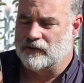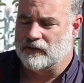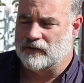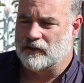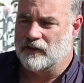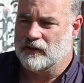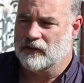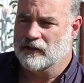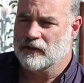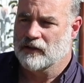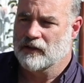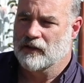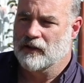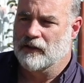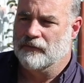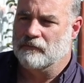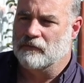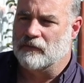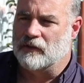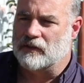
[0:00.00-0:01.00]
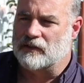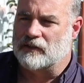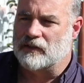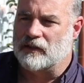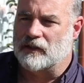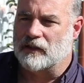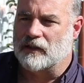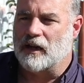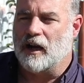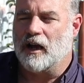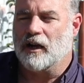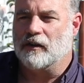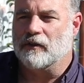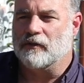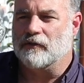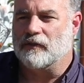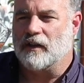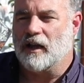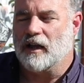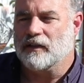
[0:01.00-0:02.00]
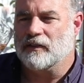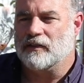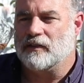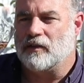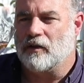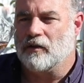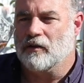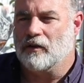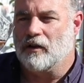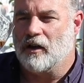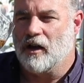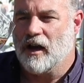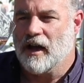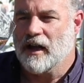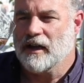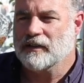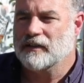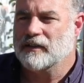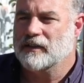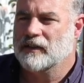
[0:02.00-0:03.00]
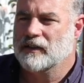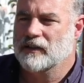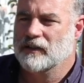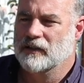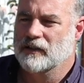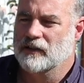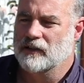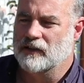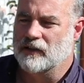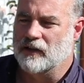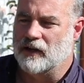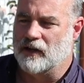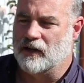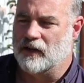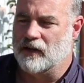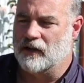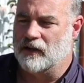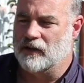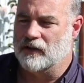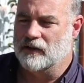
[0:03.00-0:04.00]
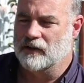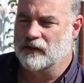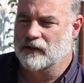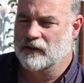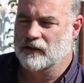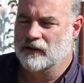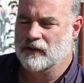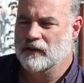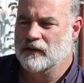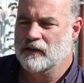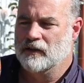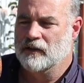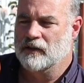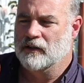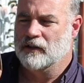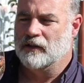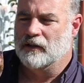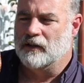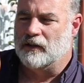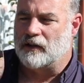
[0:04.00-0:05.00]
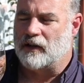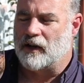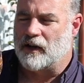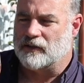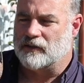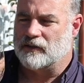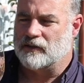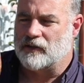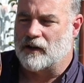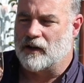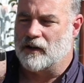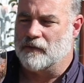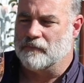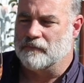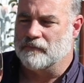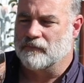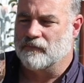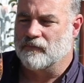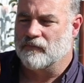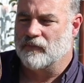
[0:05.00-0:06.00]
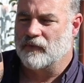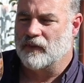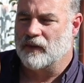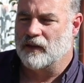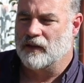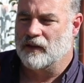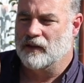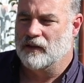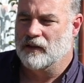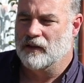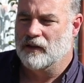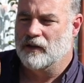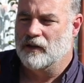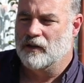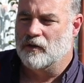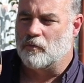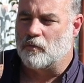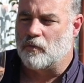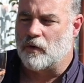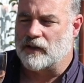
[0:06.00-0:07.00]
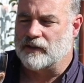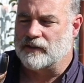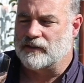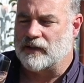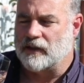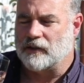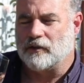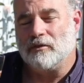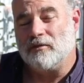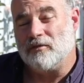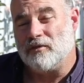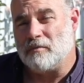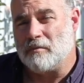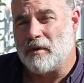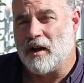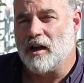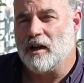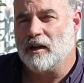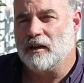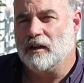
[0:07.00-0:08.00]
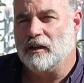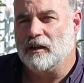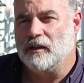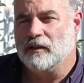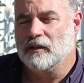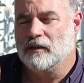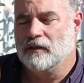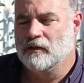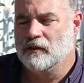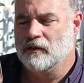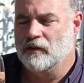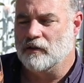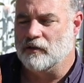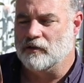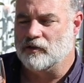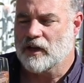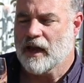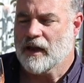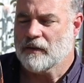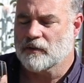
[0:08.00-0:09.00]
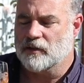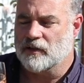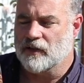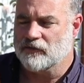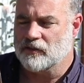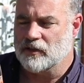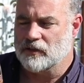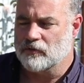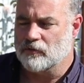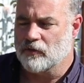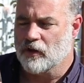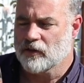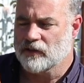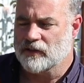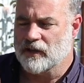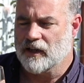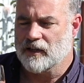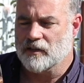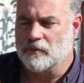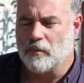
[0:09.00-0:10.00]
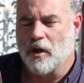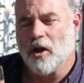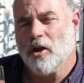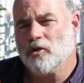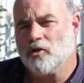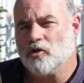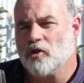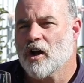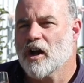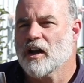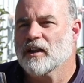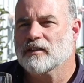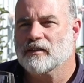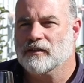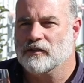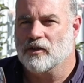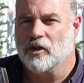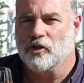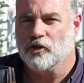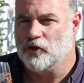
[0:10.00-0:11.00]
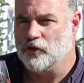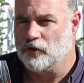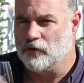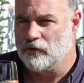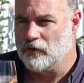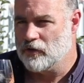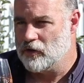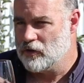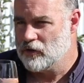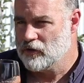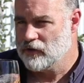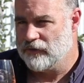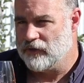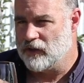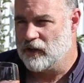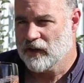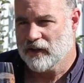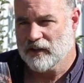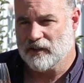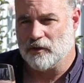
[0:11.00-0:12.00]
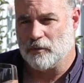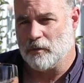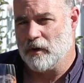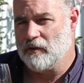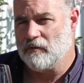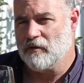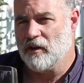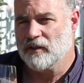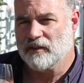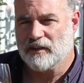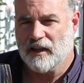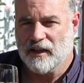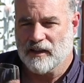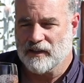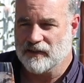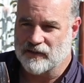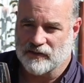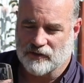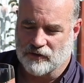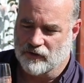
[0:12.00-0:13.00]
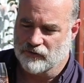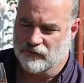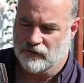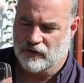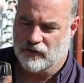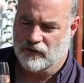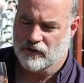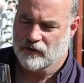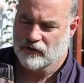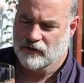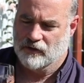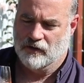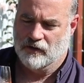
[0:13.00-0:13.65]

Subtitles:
So you see the colour of that so light, and that's one sector of the market. James loves his rosés bone dry, so there's no sugar at all. If you like a sweet rosé, this is not for you.